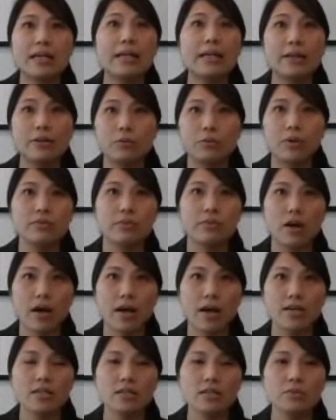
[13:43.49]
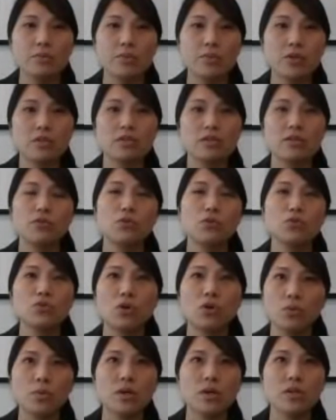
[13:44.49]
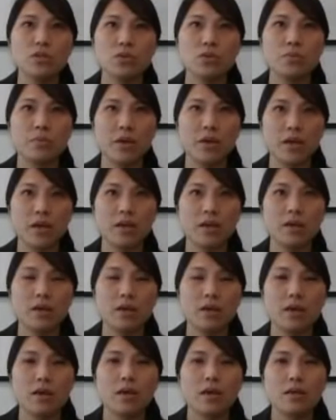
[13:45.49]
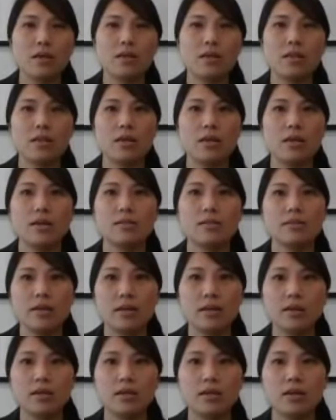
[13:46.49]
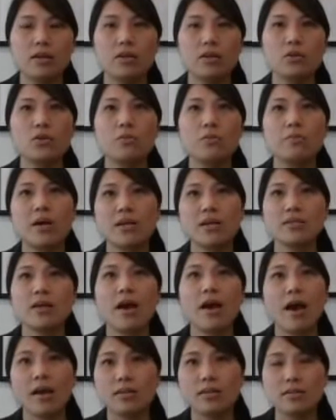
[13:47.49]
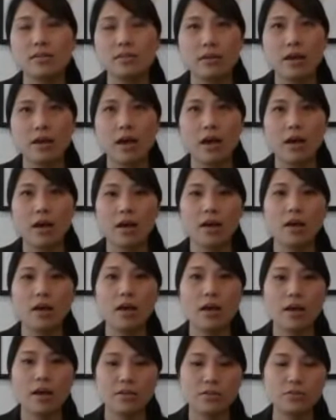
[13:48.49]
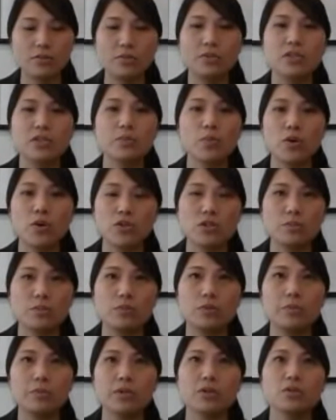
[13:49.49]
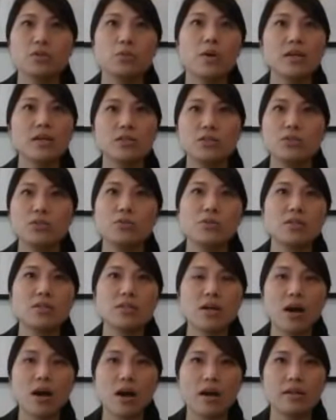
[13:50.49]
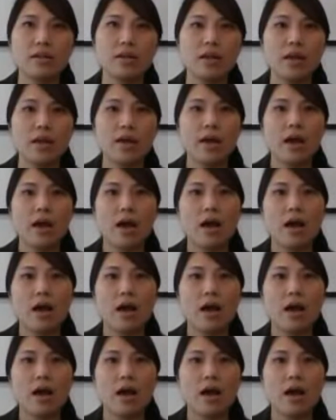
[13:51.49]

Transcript: seek legal advice. Because if you don't want to be the executor, you must act as soon as possible. Because once you start